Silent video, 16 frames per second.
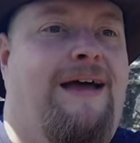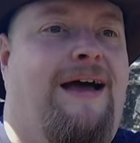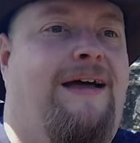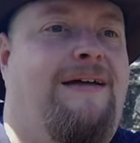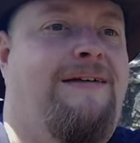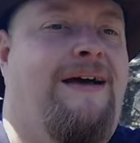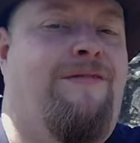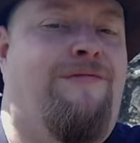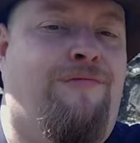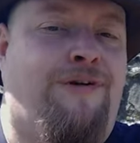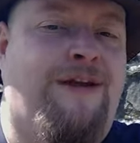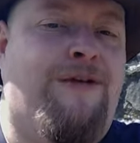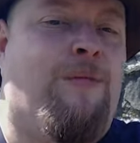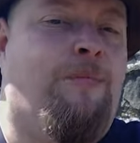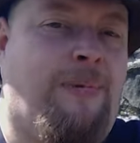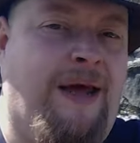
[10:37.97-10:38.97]
a
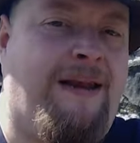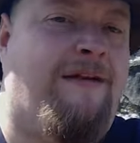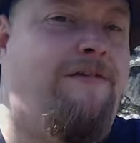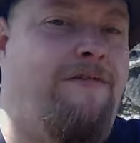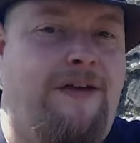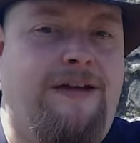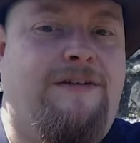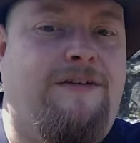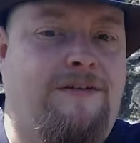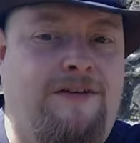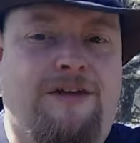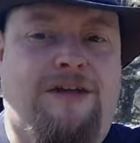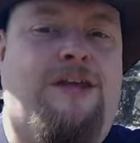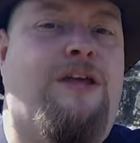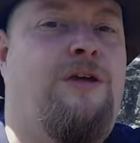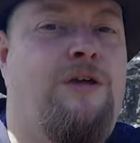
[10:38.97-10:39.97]
real benefit to
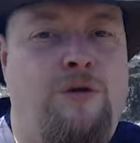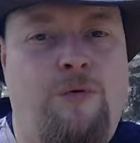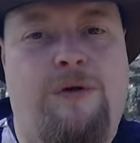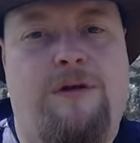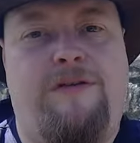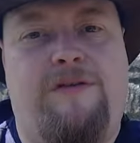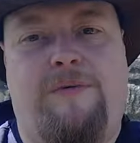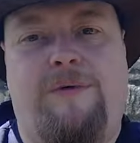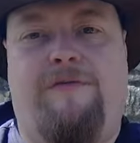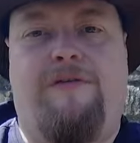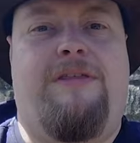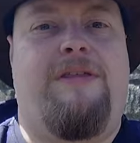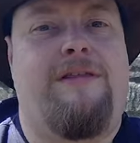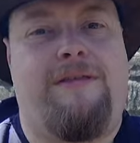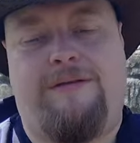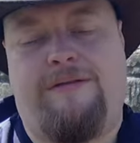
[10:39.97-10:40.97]
you and to
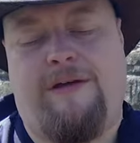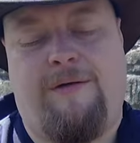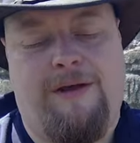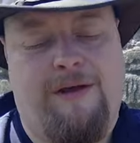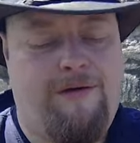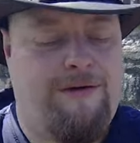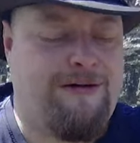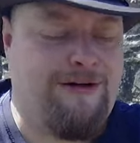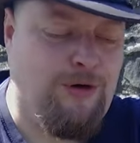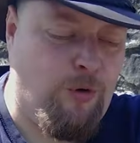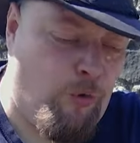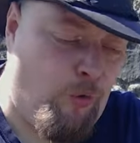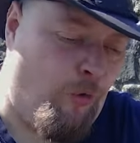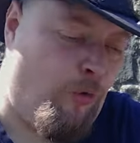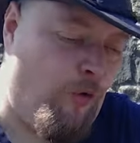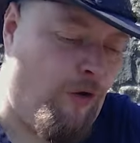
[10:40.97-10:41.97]
everything that's going on?
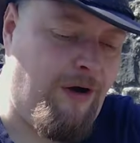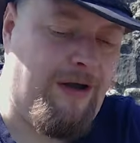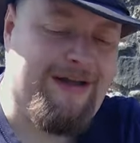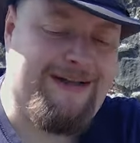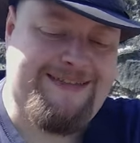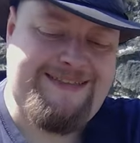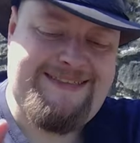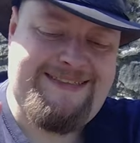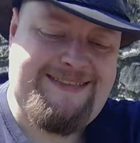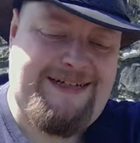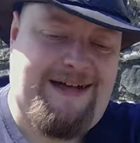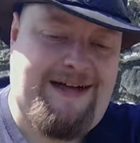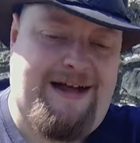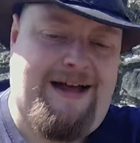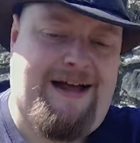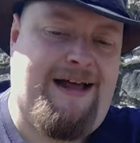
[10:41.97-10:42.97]
Or,
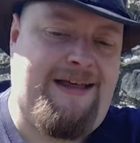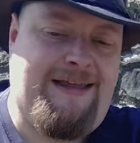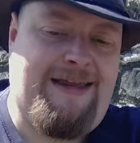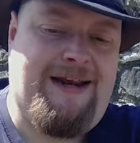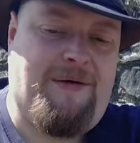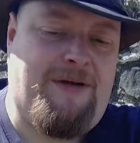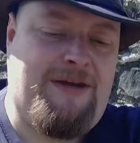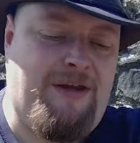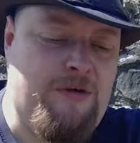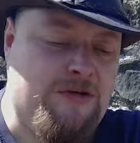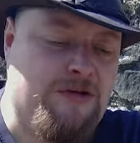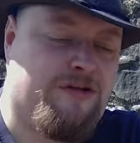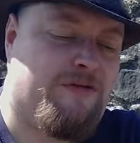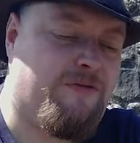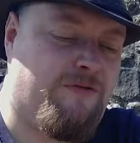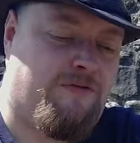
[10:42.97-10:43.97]
you know, are you
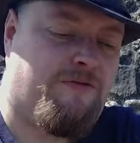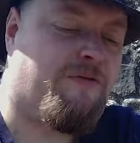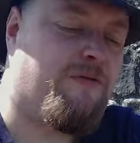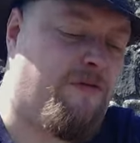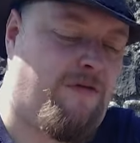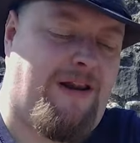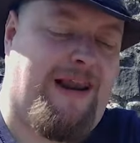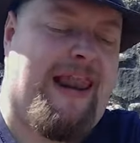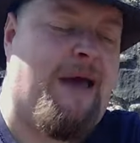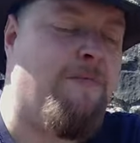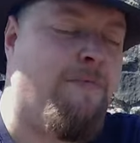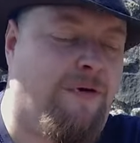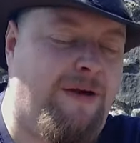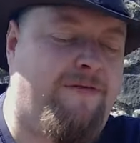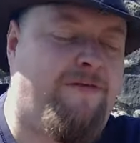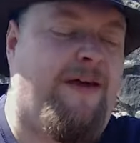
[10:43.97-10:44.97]
just
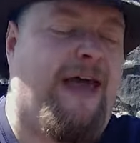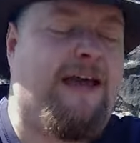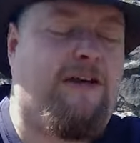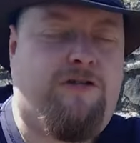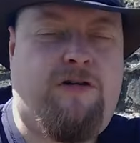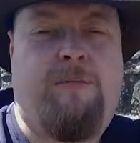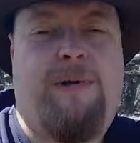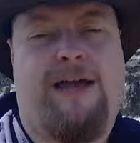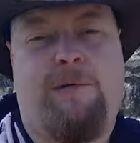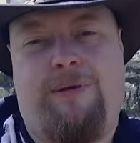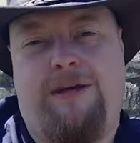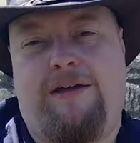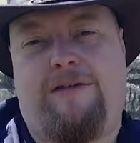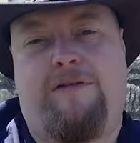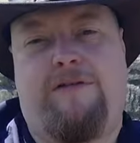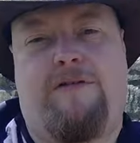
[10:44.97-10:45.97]
clambering for extra
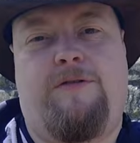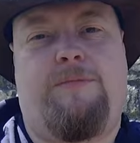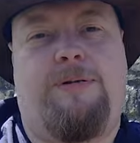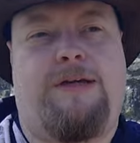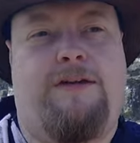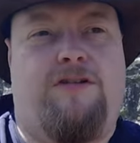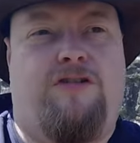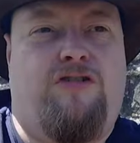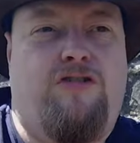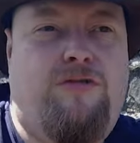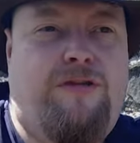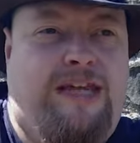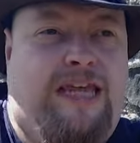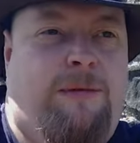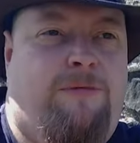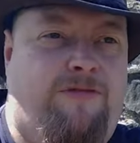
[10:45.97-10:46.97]
megapixels because you
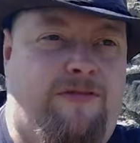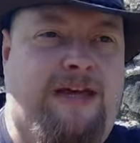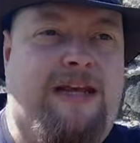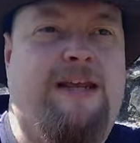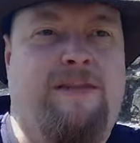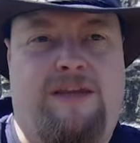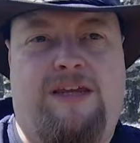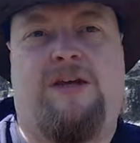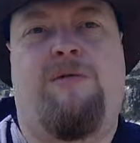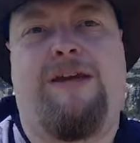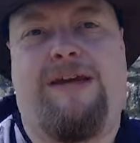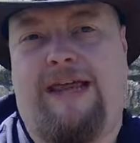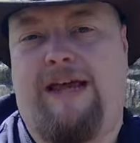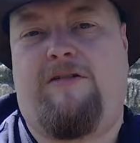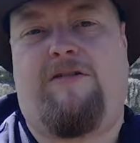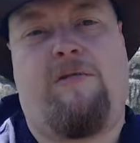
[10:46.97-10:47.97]
keep feeling that you
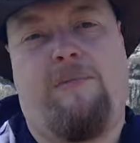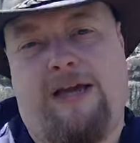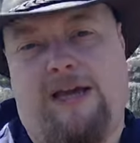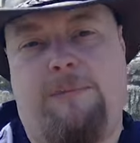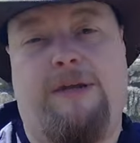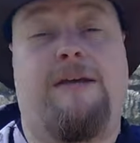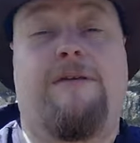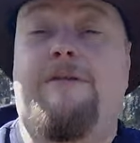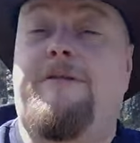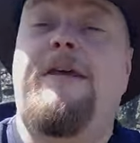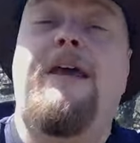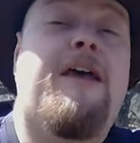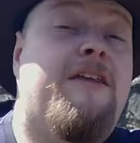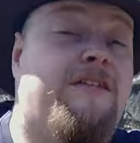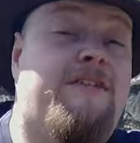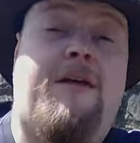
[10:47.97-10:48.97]
need extra megapixels?
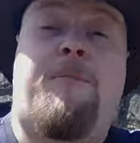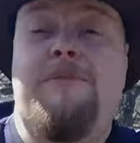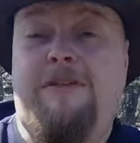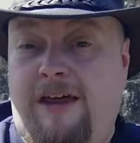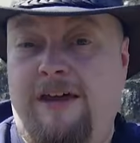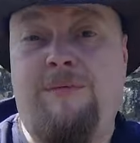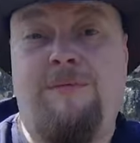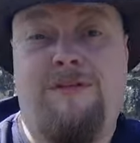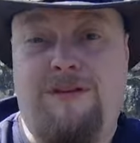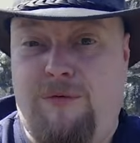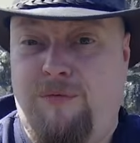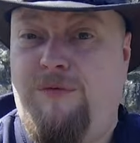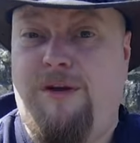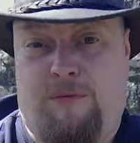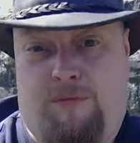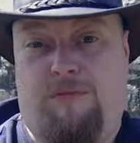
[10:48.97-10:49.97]
Sometimes you
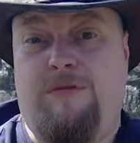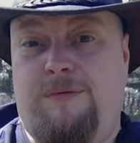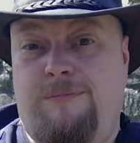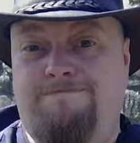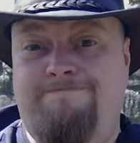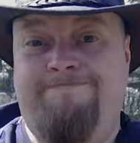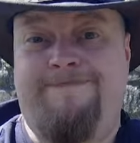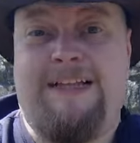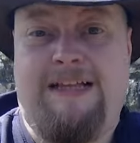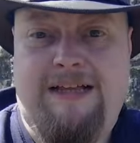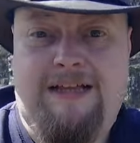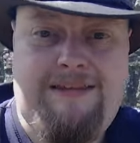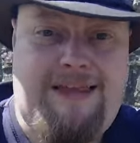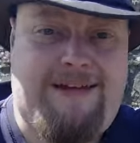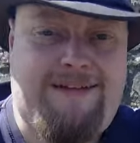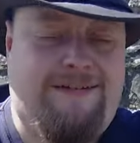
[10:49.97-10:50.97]
don't.
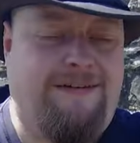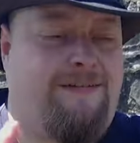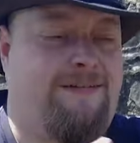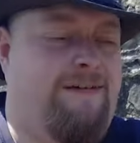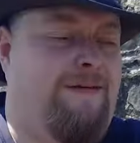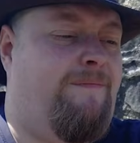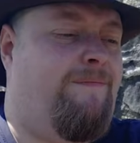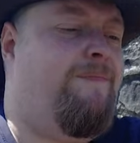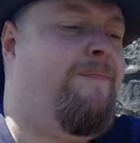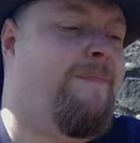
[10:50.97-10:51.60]
That's just a